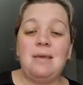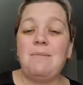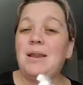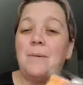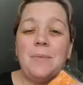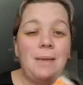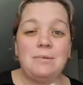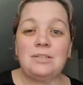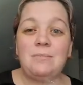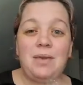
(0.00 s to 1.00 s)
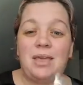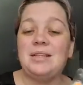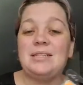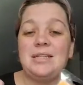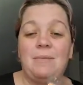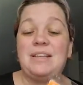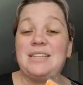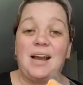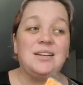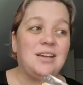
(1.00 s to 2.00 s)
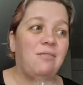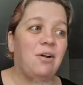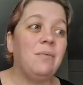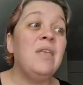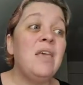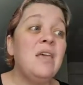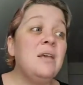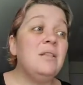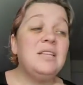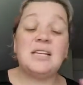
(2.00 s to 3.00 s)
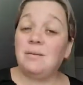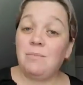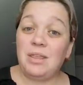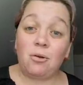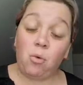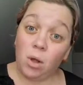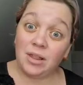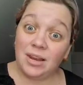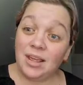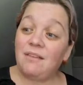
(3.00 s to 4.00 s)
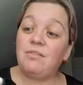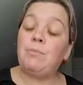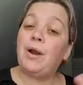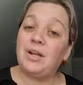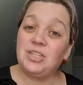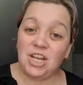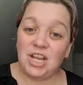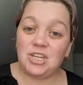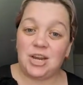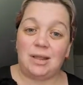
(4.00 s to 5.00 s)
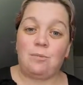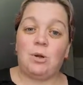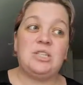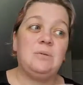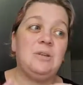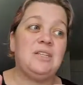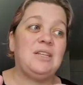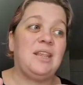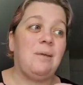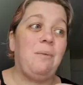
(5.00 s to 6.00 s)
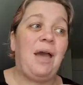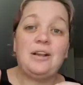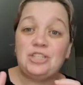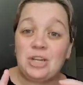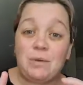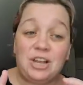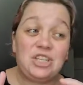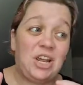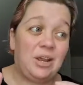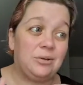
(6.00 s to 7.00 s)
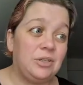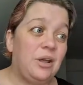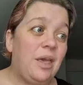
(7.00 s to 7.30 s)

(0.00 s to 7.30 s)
might not be able to make the same exact cover. Doesn't mean the quality of the product's changed anymore. It just means the packaging might change.